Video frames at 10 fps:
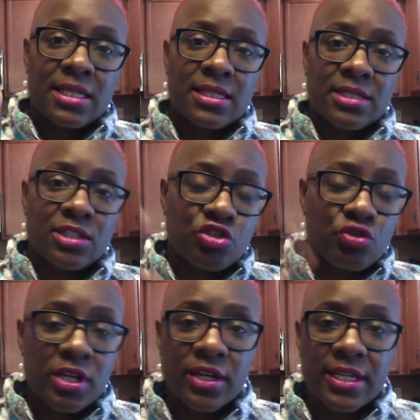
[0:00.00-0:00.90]

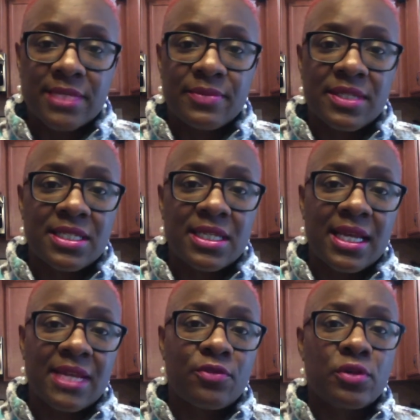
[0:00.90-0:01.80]
destroying your intimacy. And
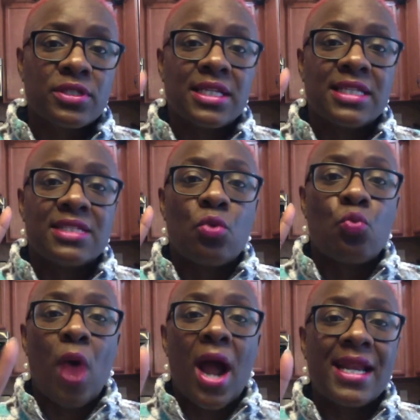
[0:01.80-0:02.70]
of course, it is a
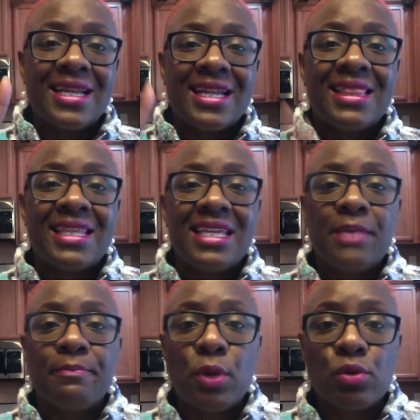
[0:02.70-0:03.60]
widening the
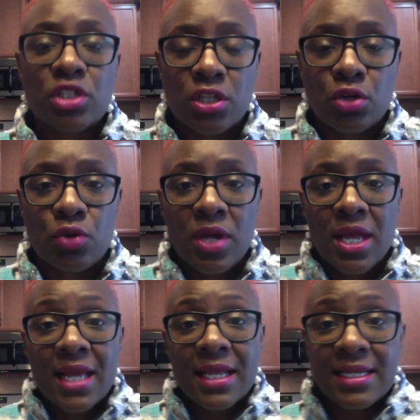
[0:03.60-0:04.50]
emotional
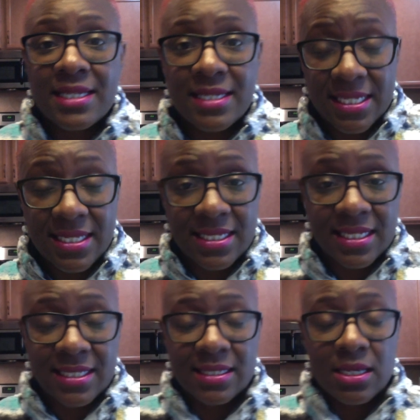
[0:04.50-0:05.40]

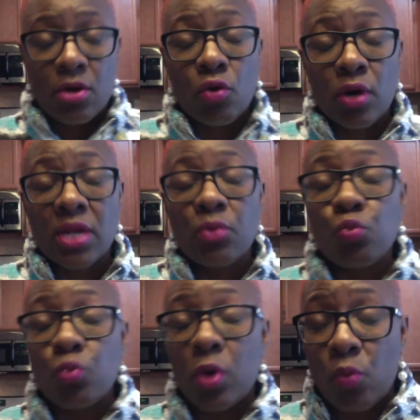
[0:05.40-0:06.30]
distance or
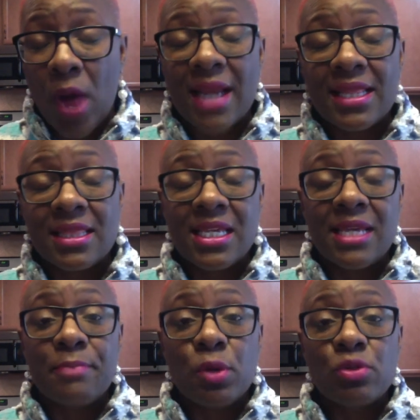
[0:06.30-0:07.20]
widening the
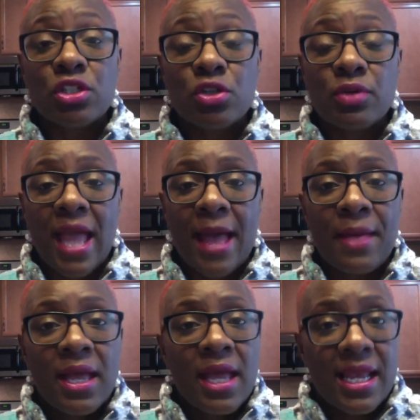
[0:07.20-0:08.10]
emotional gap.
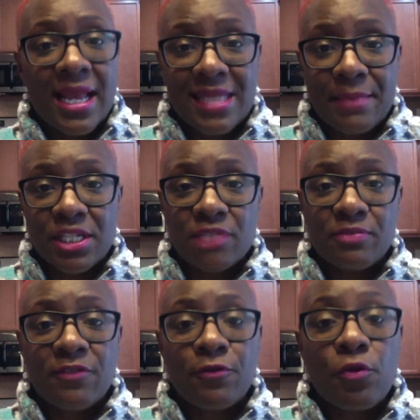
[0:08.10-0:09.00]
And as I mentioned
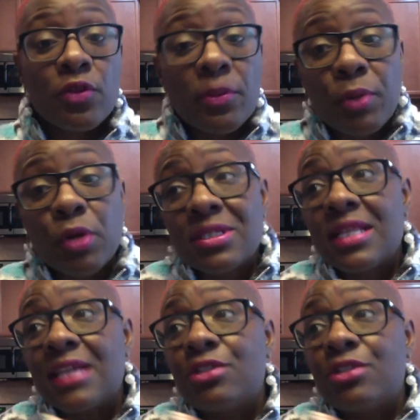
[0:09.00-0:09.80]
before, the person that